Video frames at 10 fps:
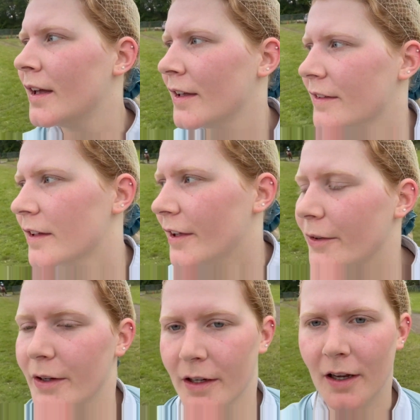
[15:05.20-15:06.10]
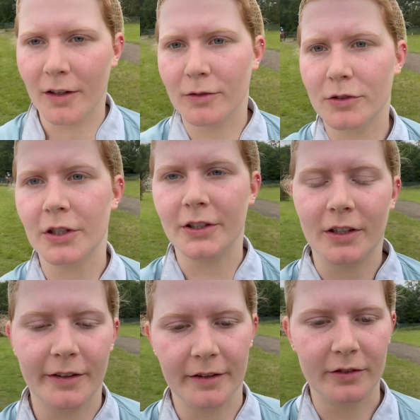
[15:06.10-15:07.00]
So I will show you
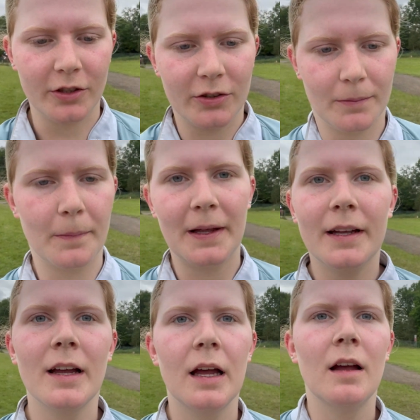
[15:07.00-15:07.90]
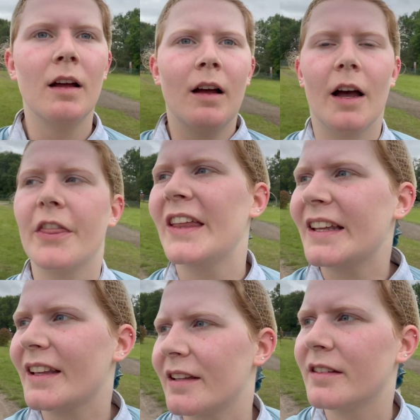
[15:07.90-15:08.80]
guys the show jumping. I
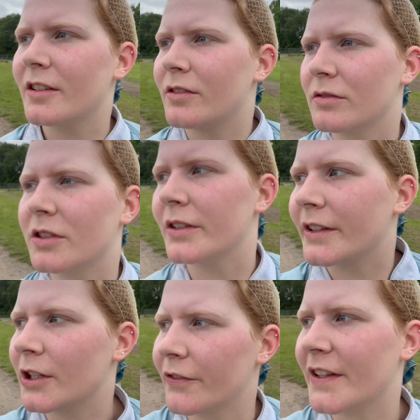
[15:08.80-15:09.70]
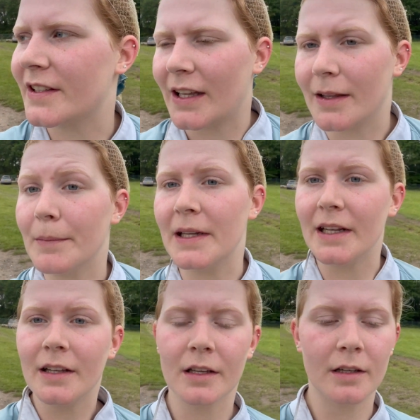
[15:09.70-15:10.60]
think they're still doing the novice at the minute,
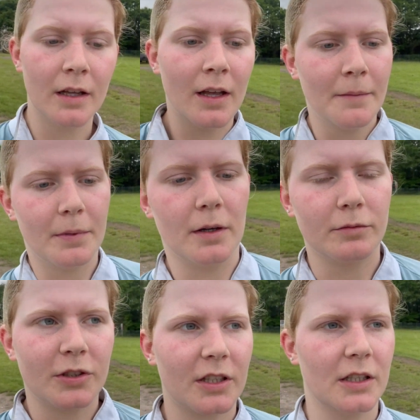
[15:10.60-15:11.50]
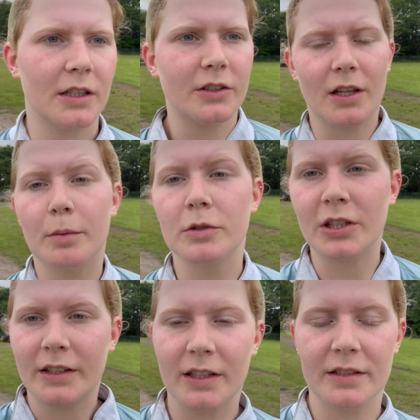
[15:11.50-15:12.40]
but I'm just going to double
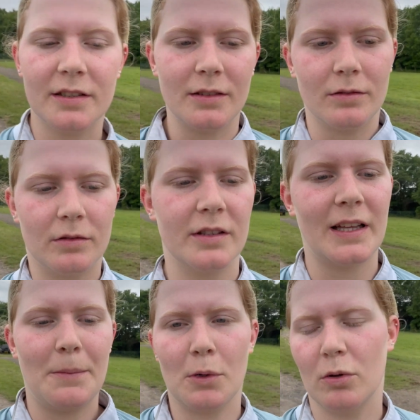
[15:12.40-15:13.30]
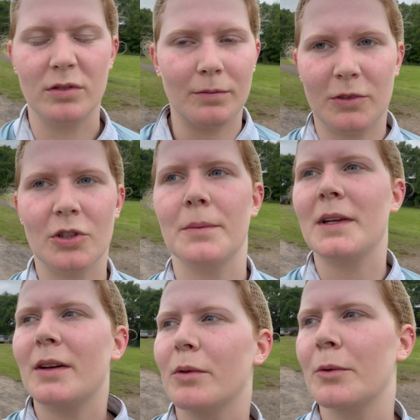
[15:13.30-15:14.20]
check that it's still the same course. I'm assuming
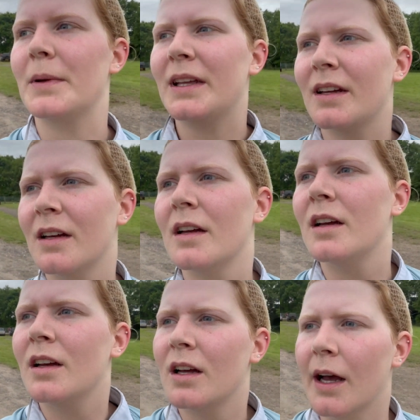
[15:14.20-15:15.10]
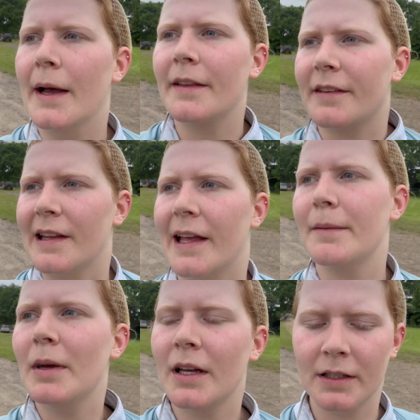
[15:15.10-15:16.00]
it will be the
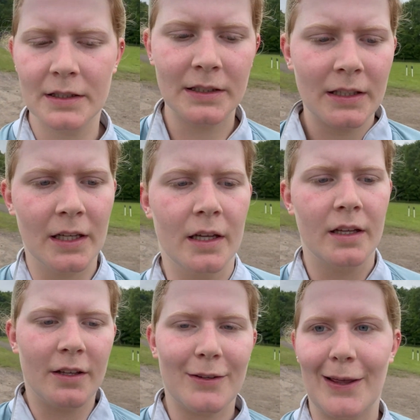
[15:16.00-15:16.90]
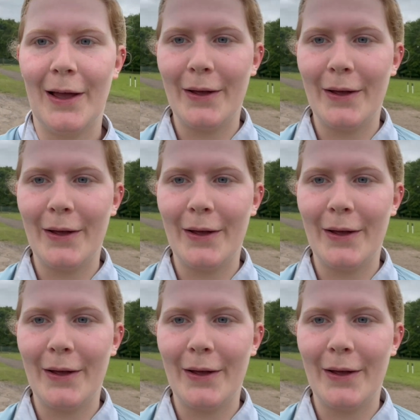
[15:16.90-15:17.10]
same. So